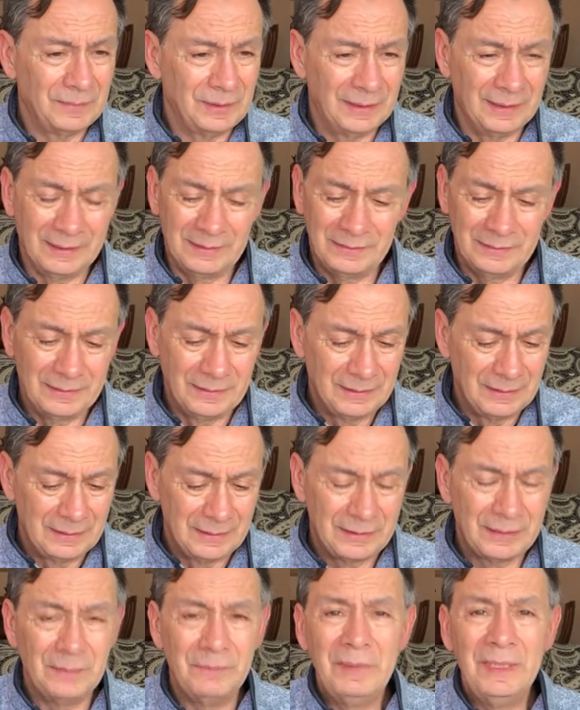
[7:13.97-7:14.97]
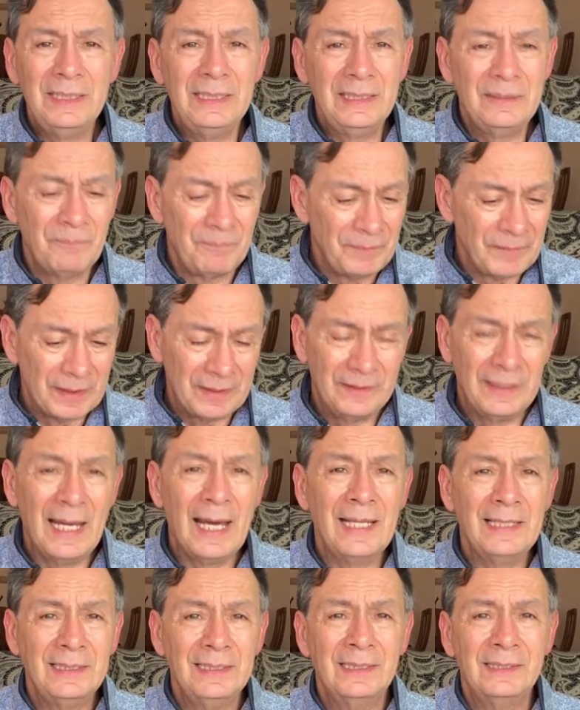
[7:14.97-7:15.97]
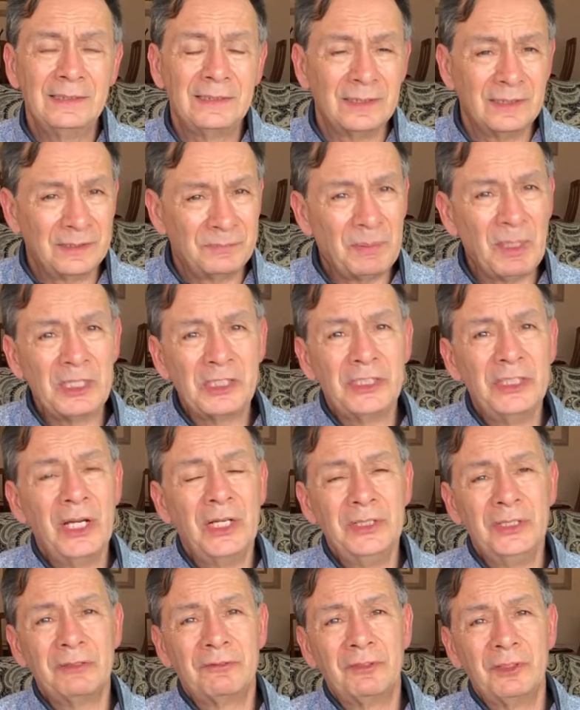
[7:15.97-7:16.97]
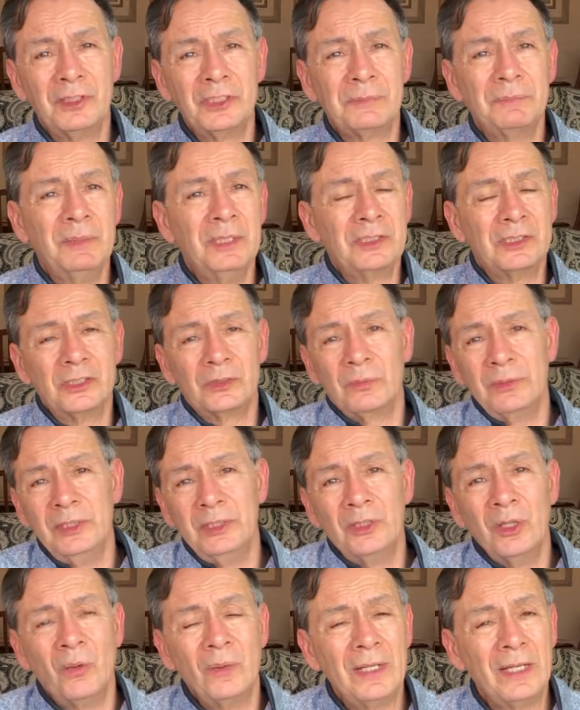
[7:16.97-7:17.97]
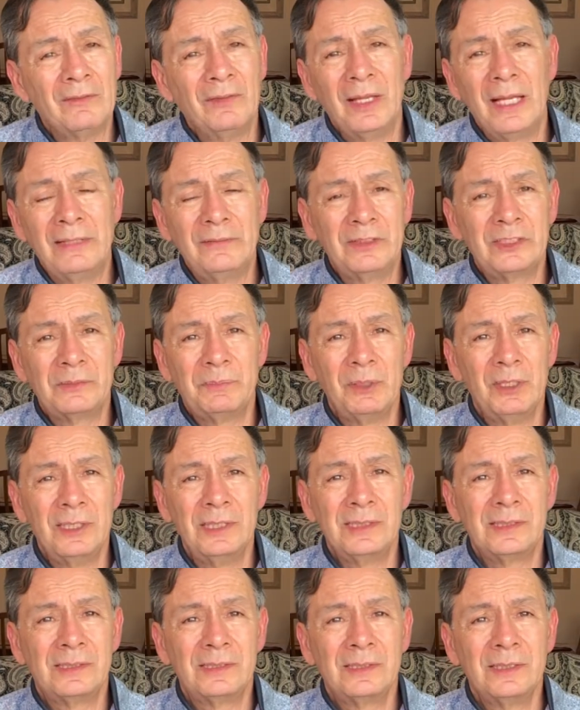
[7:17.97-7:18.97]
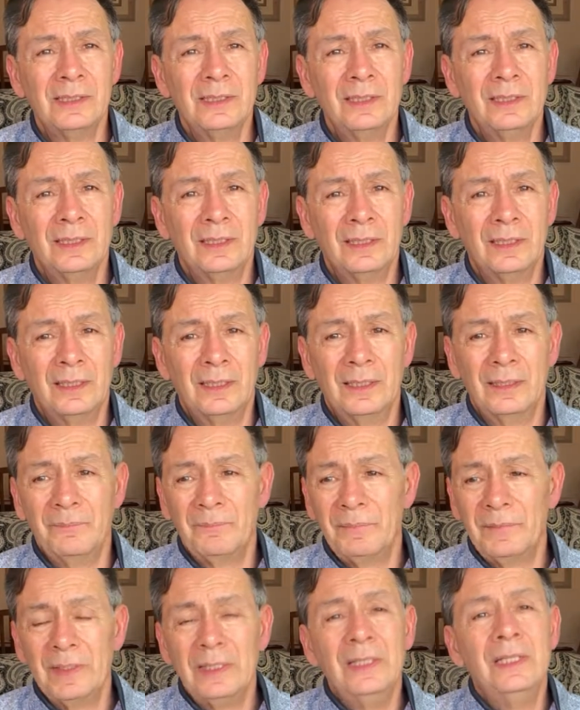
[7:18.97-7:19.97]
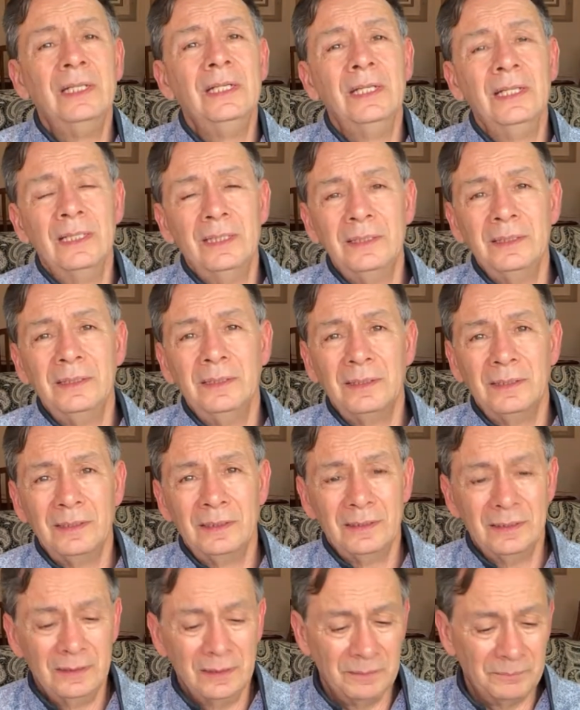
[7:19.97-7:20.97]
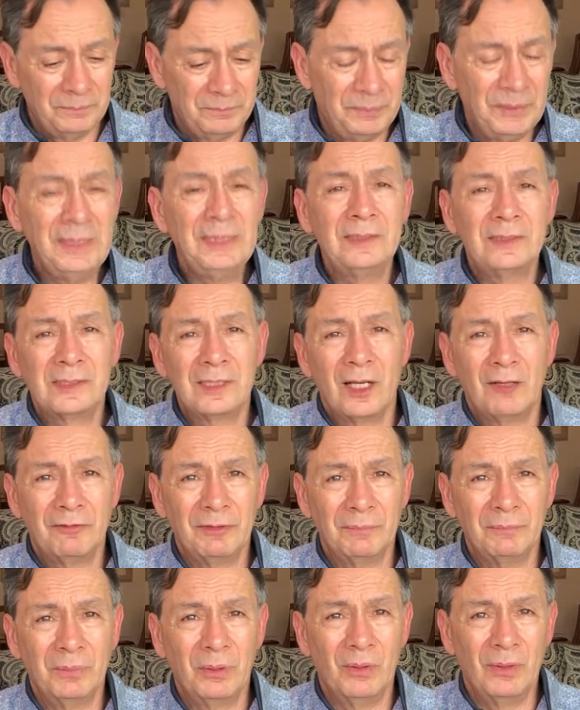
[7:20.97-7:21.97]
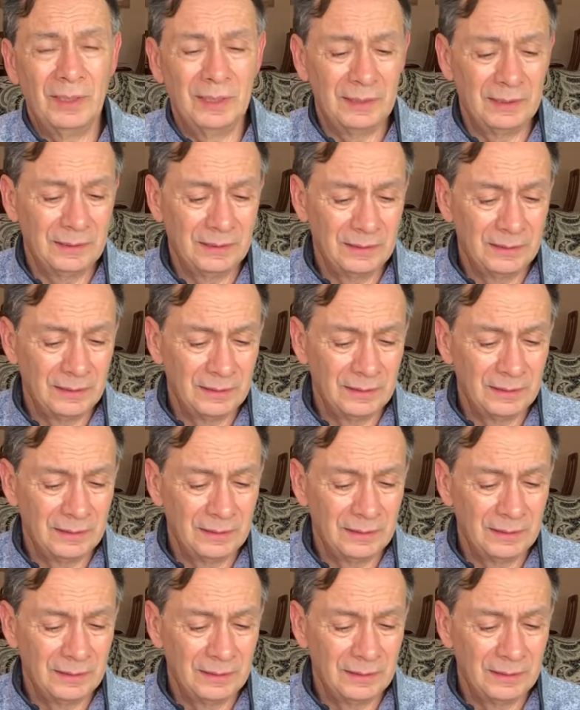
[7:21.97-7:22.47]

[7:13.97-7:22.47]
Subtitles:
And to me, that is, especially on your first business where you don't have a lot of experience in being self-employed,